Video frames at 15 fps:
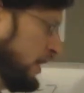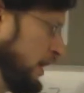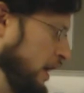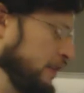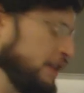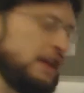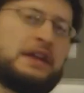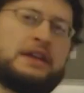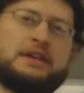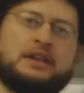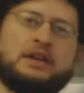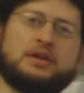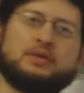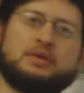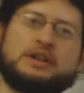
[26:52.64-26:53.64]
And then
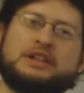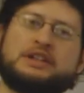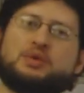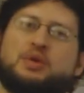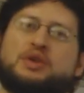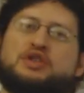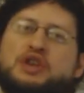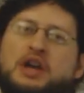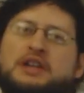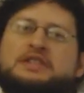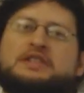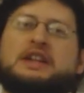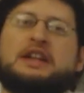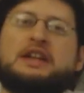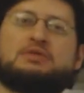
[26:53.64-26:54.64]
we need to adjust
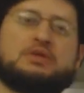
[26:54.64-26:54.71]
any